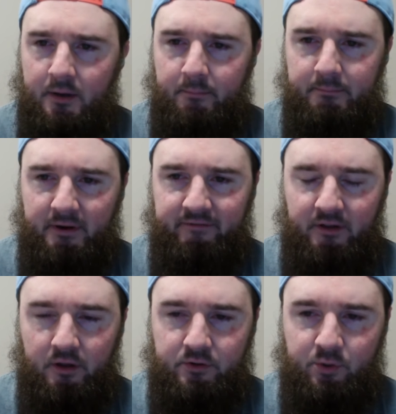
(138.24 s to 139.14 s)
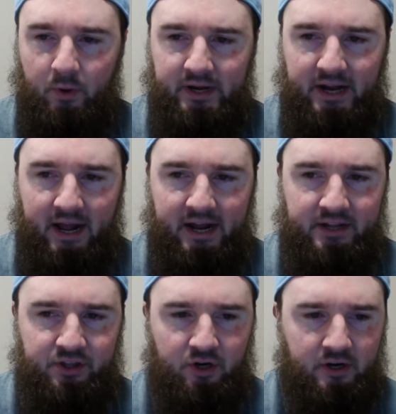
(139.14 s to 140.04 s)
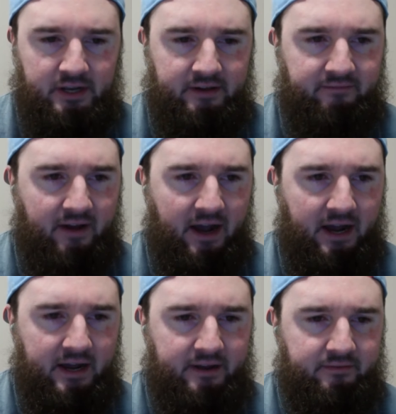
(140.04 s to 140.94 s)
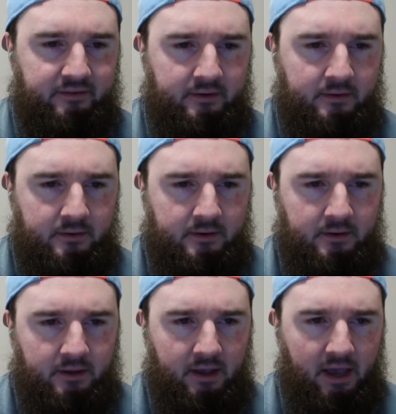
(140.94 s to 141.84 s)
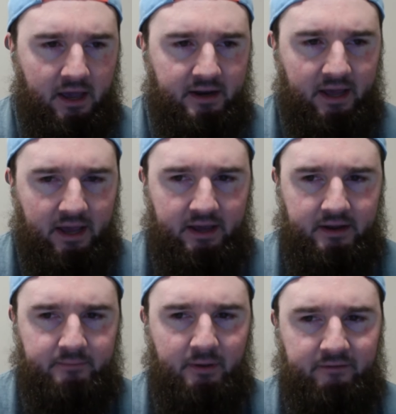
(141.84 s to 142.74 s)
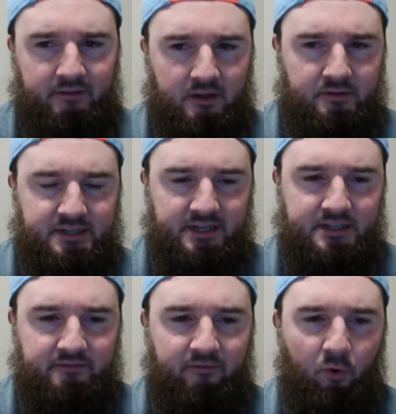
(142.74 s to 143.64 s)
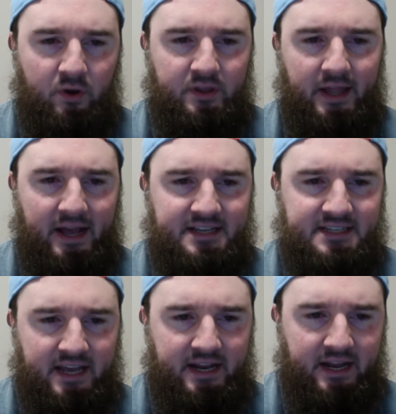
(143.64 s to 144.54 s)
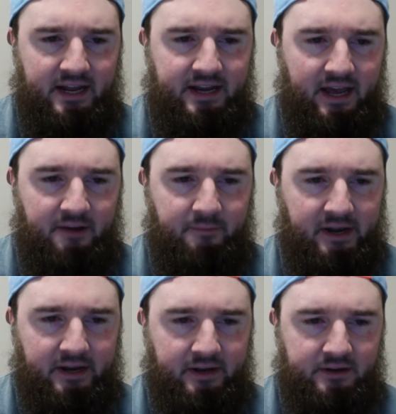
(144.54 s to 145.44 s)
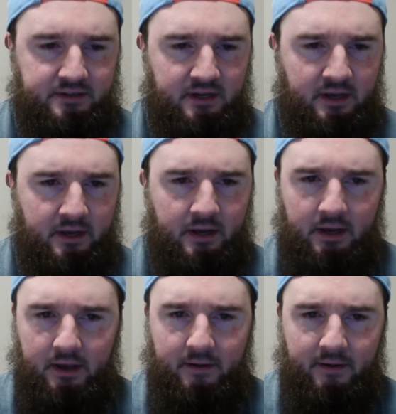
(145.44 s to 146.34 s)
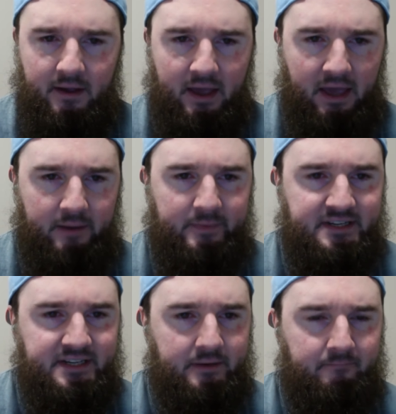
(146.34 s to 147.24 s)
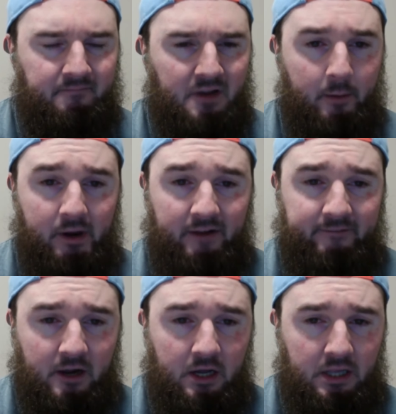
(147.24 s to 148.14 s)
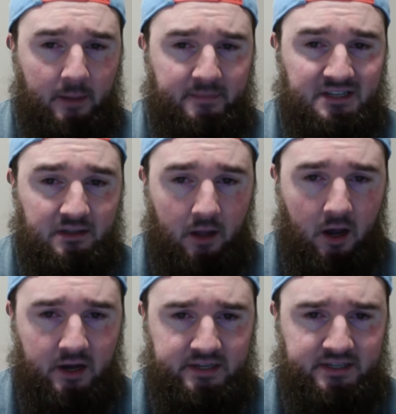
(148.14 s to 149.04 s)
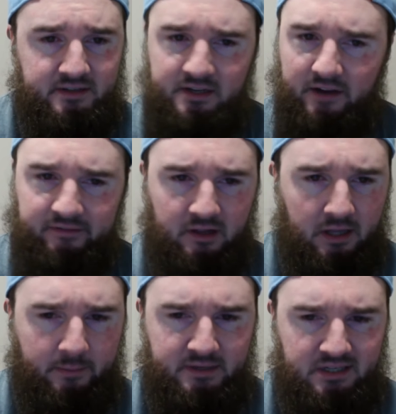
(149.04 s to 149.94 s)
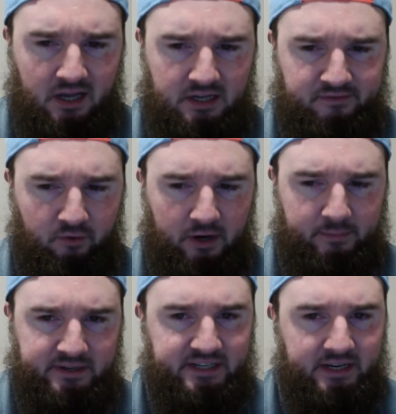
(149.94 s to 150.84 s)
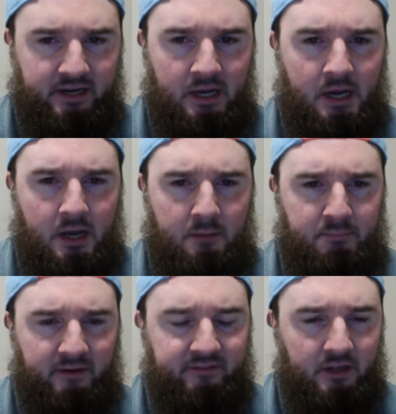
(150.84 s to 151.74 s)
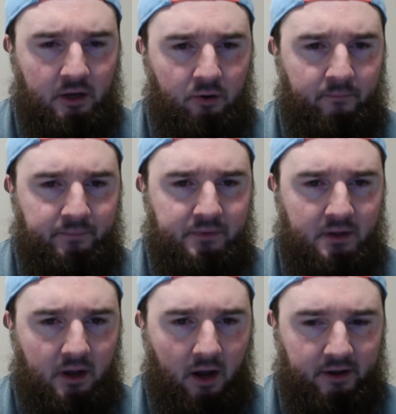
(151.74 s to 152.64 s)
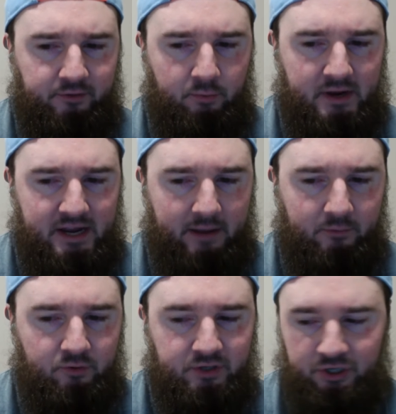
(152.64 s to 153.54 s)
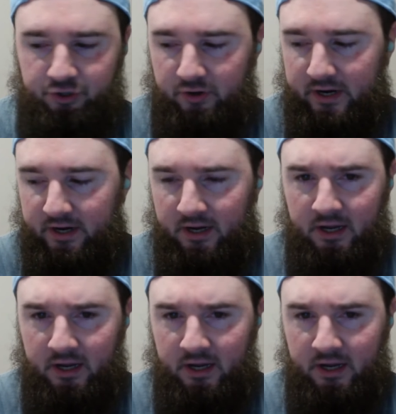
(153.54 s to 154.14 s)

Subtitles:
Buffalo 29-30-5. Head-to-head, Buffalo 6-4 in the last 10 head-to-head meetings. Edmonton coming off a Columbus loss. Tough Columbus loss for Edmonton. Buffalo on a 3-game losing streak.